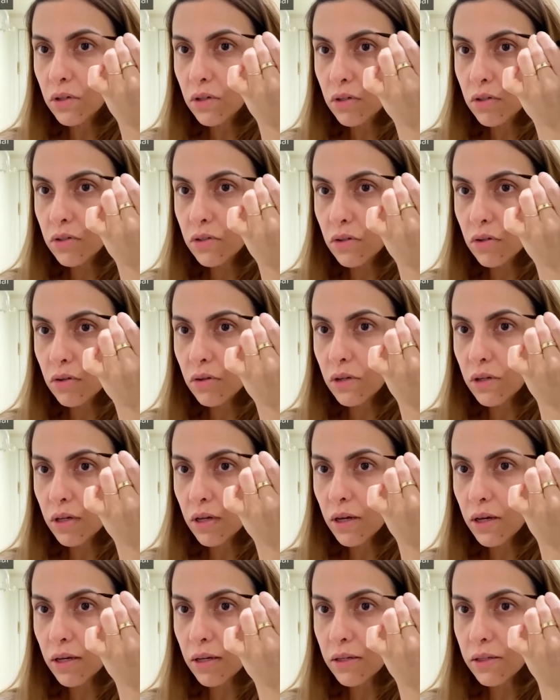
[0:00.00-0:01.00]
so you
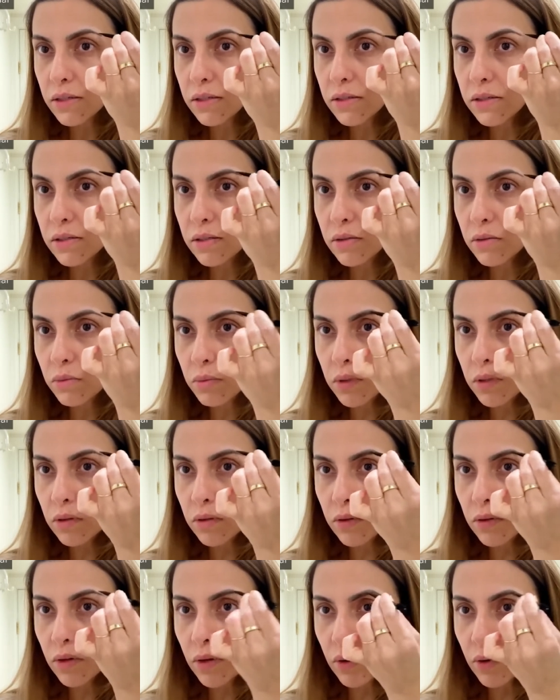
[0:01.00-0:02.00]
guys will
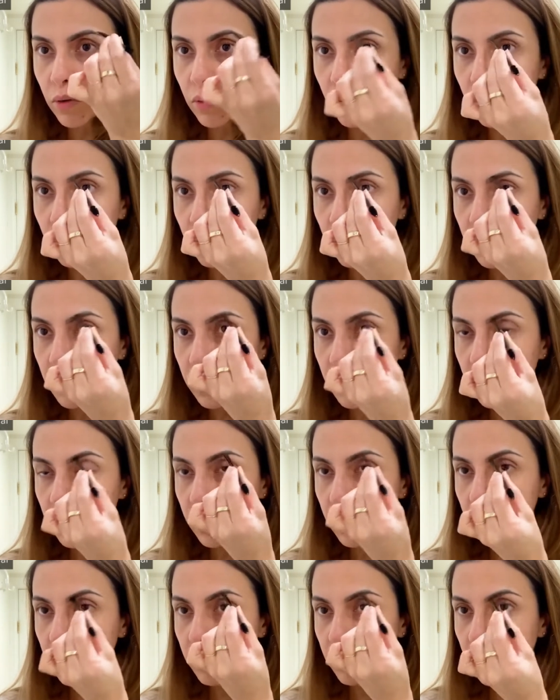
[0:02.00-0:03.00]
know
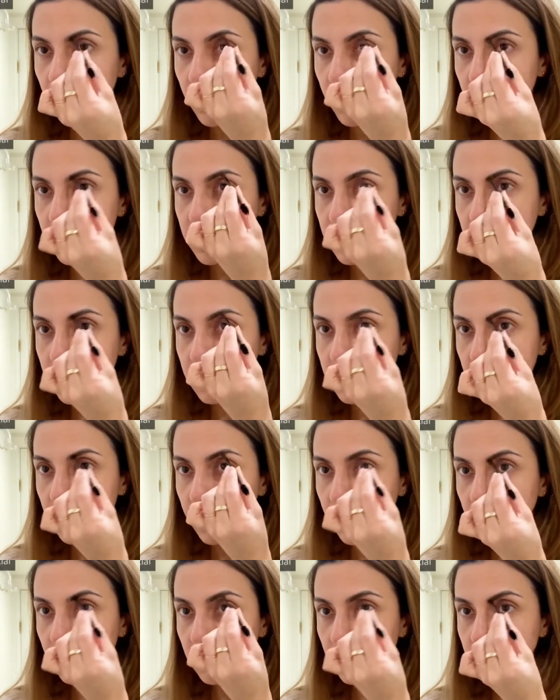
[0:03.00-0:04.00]
in better
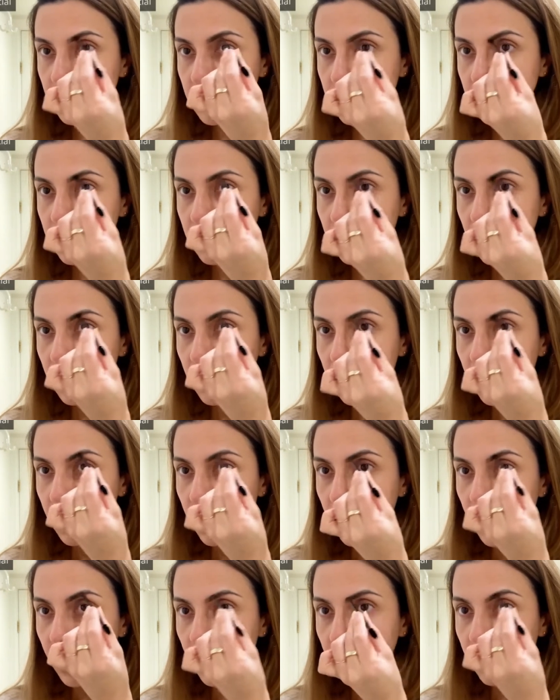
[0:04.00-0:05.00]
details
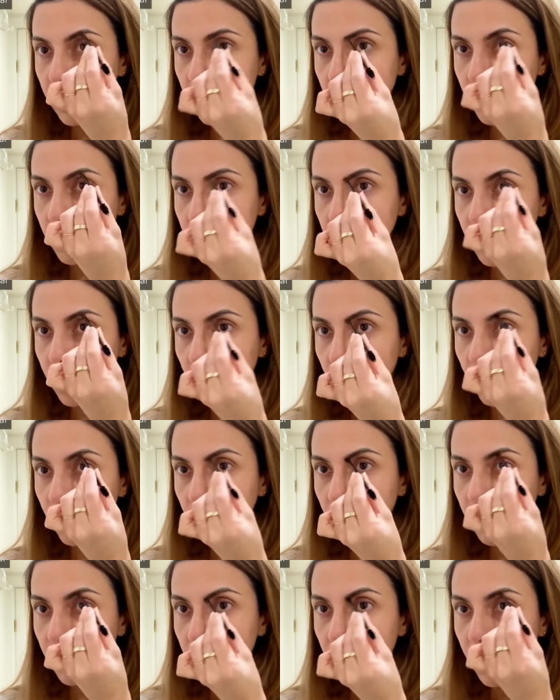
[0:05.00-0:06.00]
and here we go
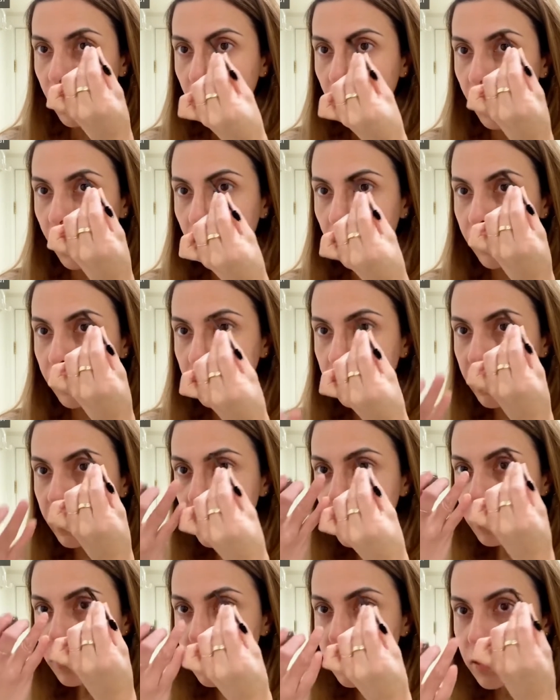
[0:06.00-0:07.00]
and
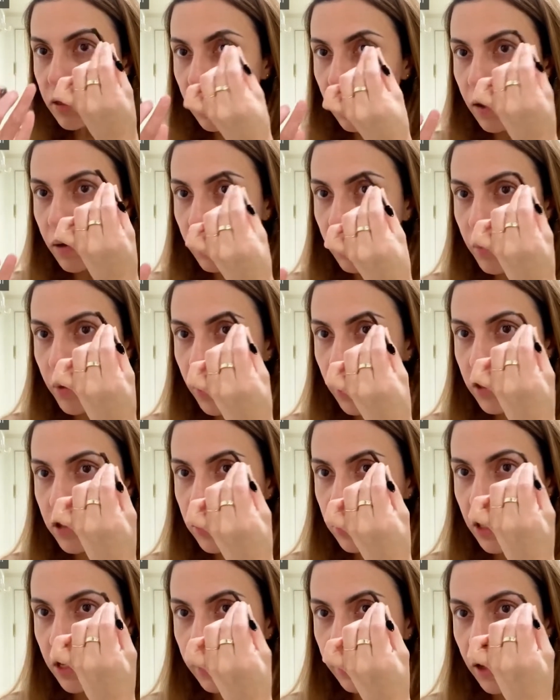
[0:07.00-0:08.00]
this uh, brush
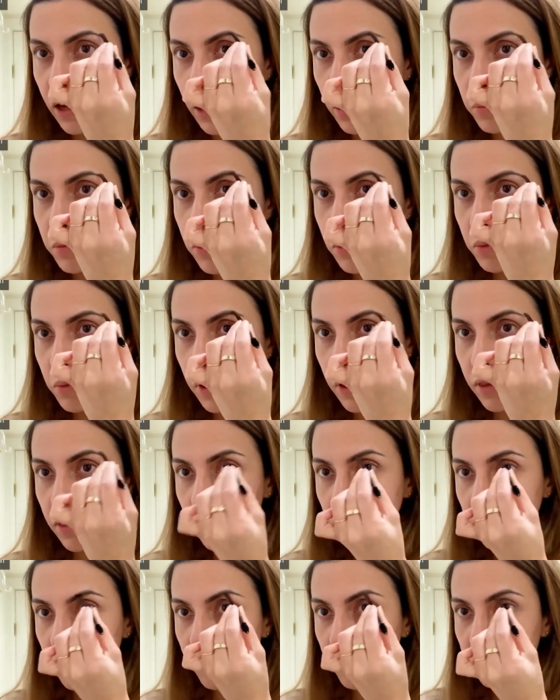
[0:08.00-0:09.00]
that comes with the